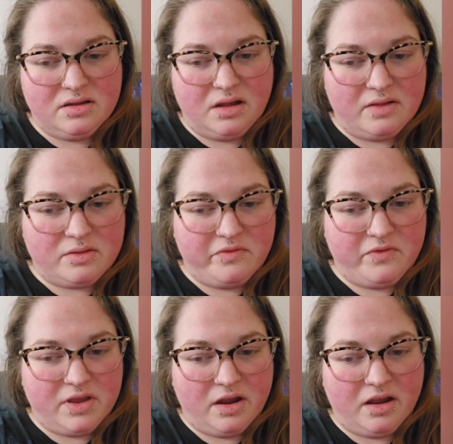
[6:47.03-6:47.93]
I'll have to
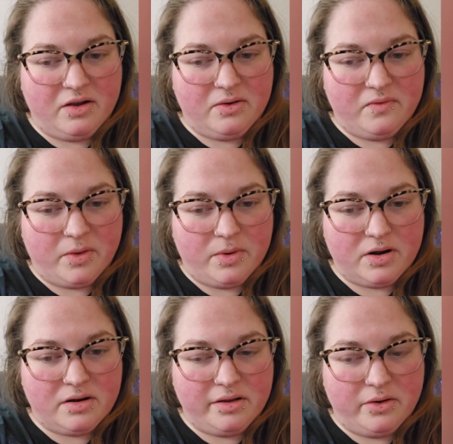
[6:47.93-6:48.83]
figure out if I want
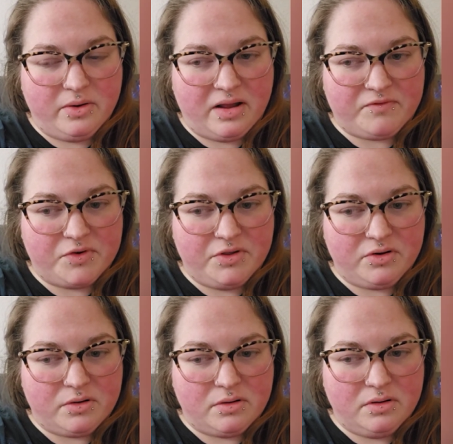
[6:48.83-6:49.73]
her to go
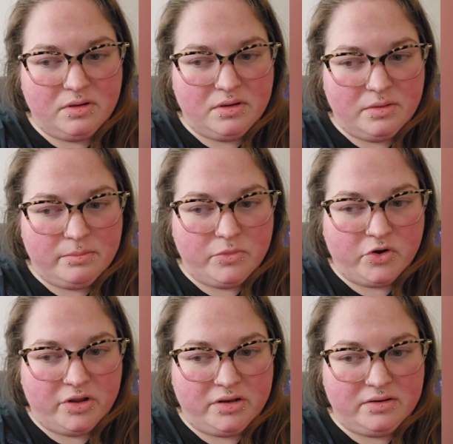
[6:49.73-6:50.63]
afternoon or
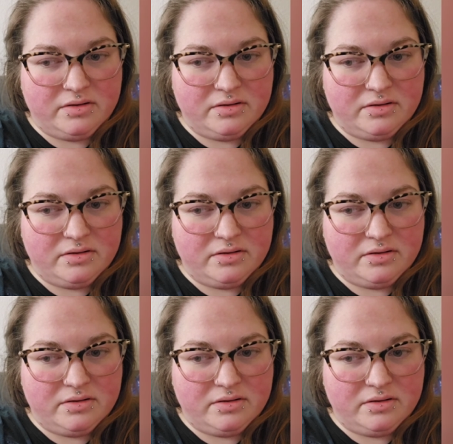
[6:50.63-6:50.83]
morning.